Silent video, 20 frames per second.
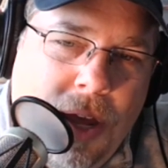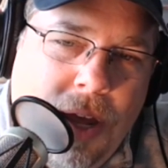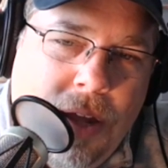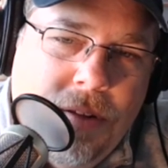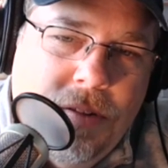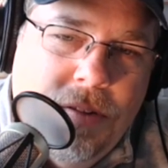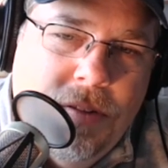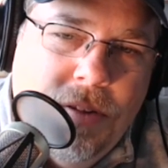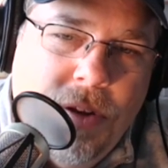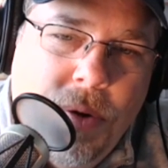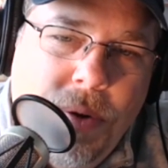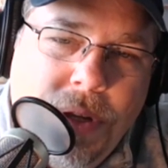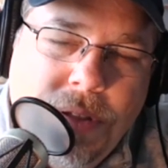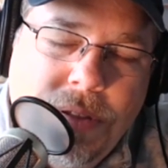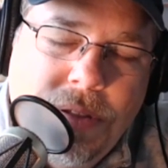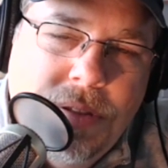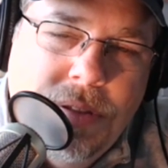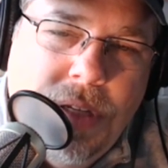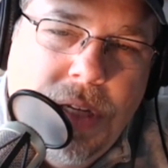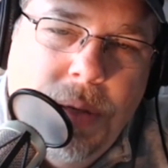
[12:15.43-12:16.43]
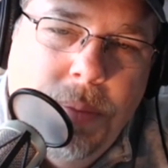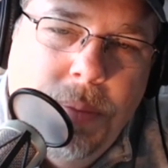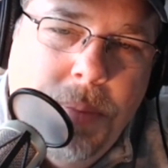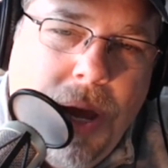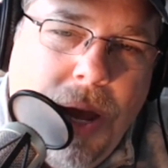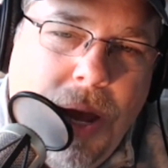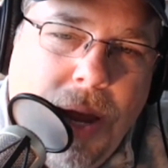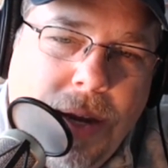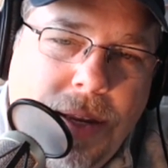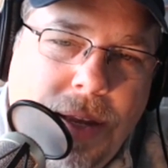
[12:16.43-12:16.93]
at
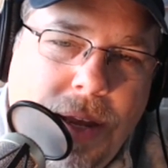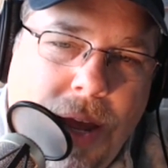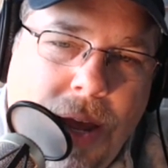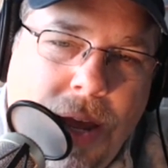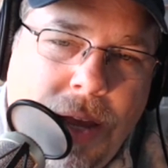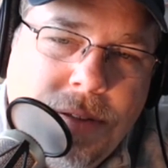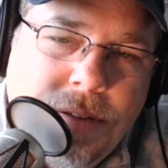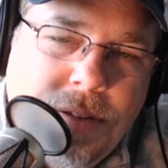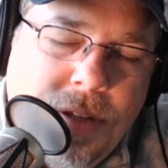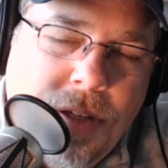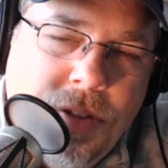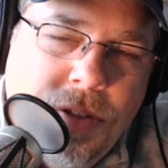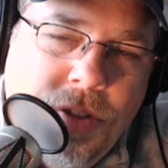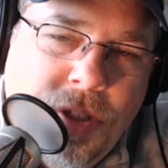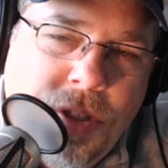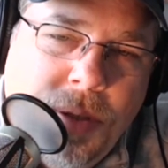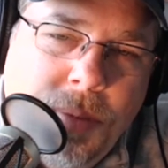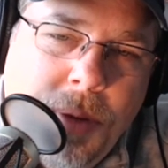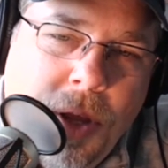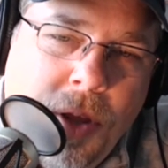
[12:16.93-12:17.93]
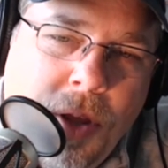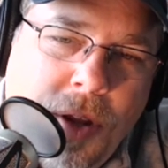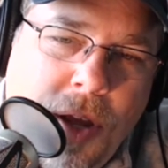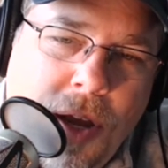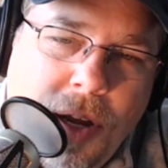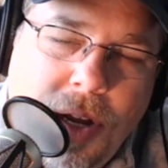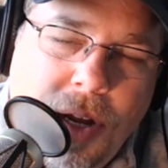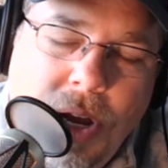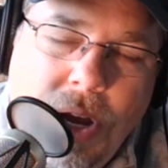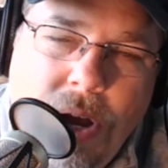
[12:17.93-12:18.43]

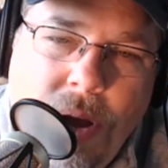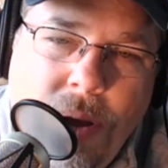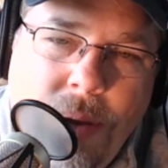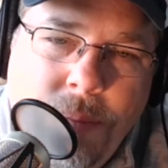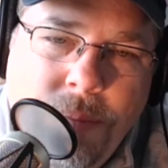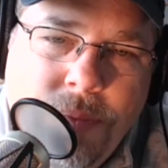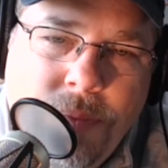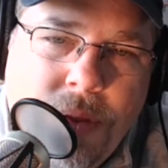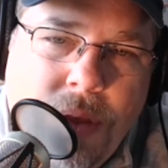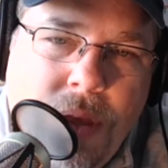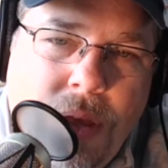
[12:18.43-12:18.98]
sowingseedpodcast@gmail.com,